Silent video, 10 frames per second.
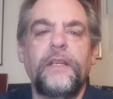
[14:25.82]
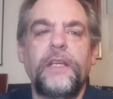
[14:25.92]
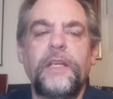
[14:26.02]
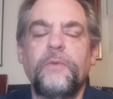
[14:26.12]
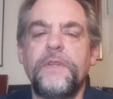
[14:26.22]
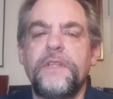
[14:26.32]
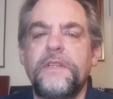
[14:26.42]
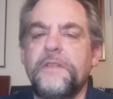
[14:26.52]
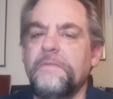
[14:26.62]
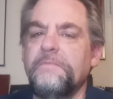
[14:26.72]
he
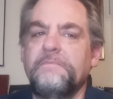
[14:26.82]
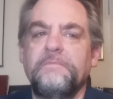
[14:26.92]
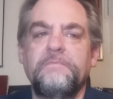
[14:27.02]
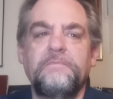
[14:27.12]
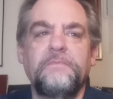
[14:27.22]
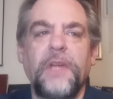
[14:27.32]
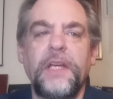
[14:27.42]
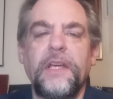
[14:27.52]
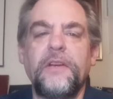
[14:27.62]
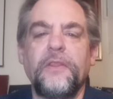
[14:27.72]
was
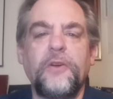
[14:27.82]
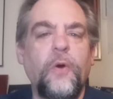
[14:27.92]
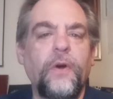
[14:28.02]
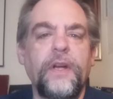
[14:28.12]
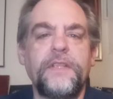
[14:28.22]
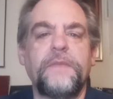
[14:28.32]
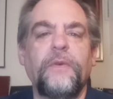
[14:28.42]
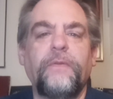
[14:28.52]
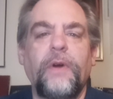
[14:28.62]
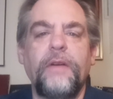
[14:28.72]
like into the chorus
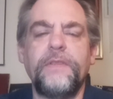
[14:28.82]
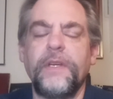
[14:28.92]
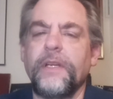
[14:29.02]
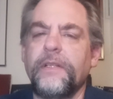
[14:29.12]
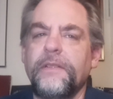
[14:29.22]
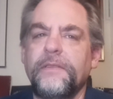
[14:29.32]
before I was like,